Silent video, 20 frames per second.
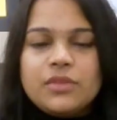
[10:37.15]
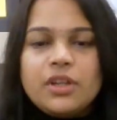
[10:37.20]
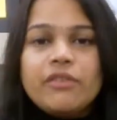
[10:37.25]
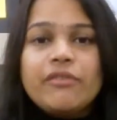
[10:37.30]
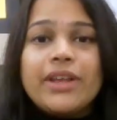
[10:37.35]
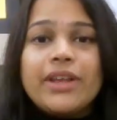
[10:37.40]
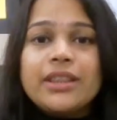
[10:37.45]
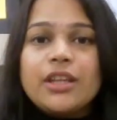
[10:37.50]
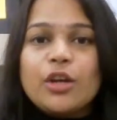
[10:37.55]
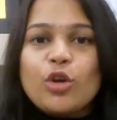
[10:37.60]

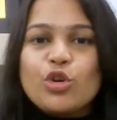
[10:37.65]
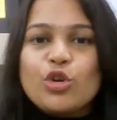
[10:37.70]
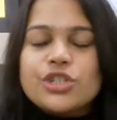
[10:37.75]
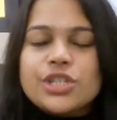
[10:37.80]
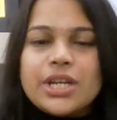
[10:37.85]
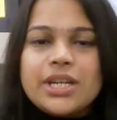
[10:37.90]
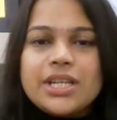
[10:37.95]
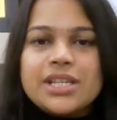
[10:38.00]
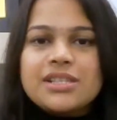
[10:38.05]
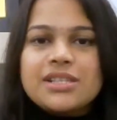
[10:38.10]
When the
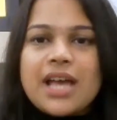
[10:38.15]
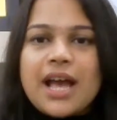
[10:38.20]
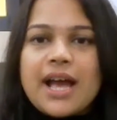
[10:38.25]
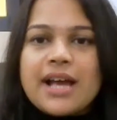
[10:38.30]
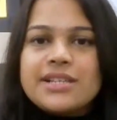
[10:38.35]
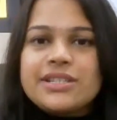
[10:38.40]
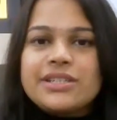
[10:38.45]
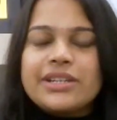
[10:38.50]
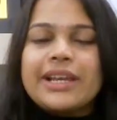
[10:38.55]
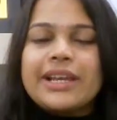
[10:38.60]
question is
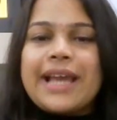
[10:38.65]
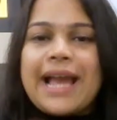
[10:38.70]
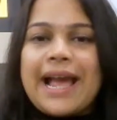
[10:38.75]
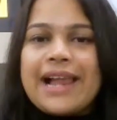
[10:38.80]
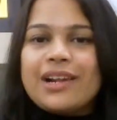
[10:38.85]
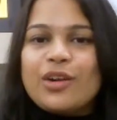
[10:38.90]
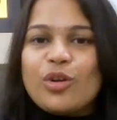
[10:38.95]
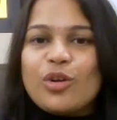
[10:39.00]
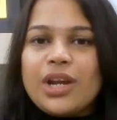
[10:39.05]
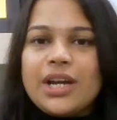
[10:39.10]
asked,
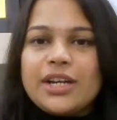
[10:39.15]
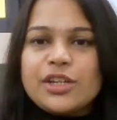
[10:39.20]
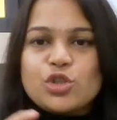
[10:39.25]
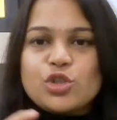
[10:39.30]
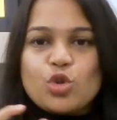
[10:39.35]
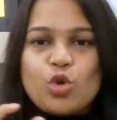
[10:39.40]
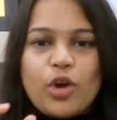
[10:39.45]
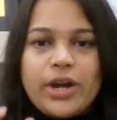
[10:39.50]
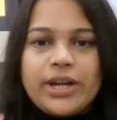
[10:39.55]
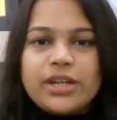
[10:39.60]
calculate
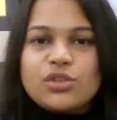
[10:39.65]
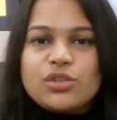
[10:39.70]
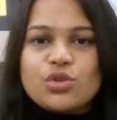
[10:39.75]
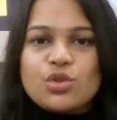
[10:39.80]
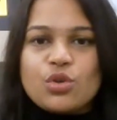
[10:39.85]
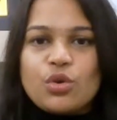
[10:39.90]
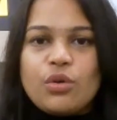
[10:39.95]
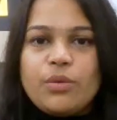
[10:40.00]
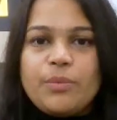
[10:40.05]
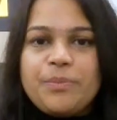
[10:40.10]
so and
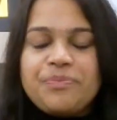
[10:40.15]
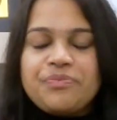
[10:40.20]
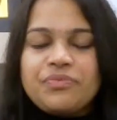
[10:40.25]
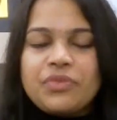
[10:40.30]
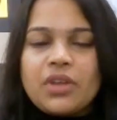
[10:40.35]
so,